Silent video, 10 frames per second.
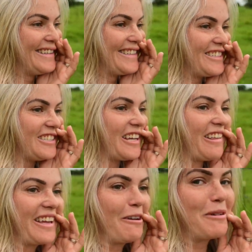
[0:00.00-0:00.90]
She's
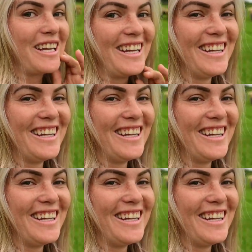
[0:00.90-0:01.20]
yelling at me.